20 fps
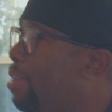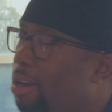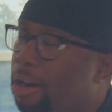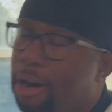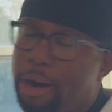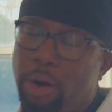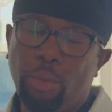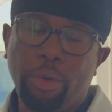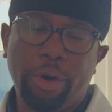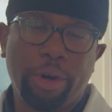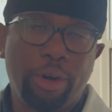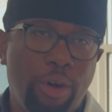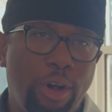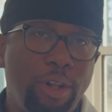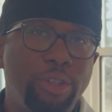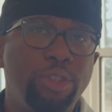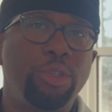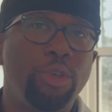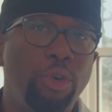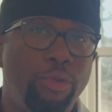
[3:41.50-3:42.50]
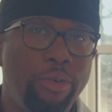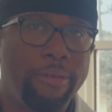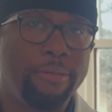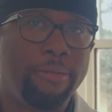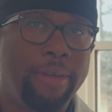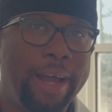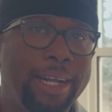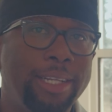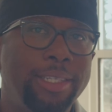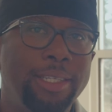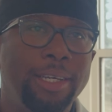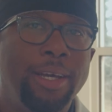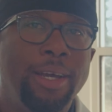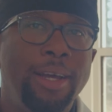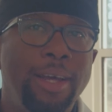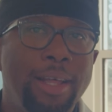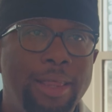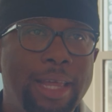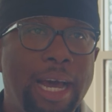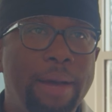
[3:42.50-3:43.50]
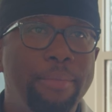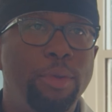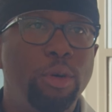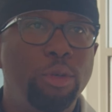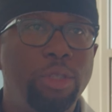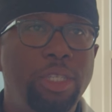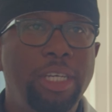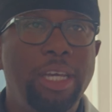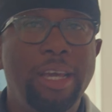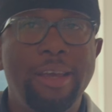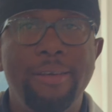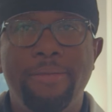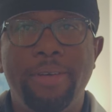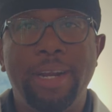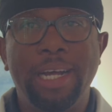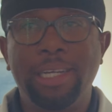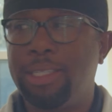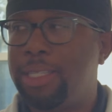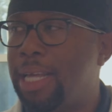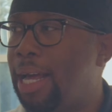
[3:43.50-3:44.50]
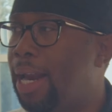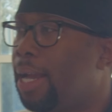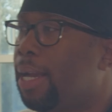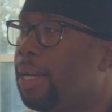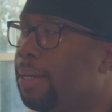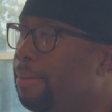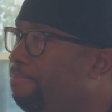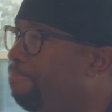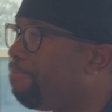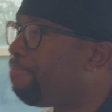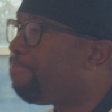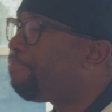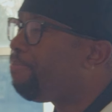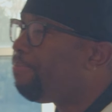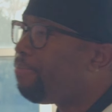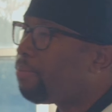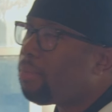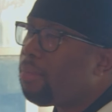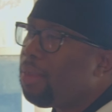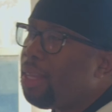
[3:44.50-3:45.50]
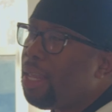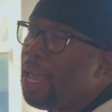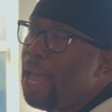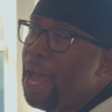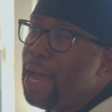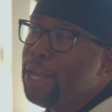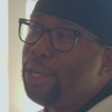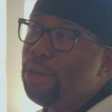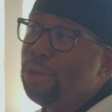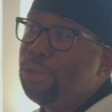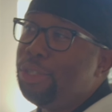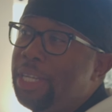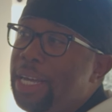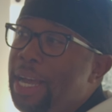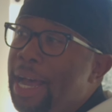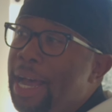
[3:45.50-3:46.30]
the artwork also reflect that motif and aesthetic. I used to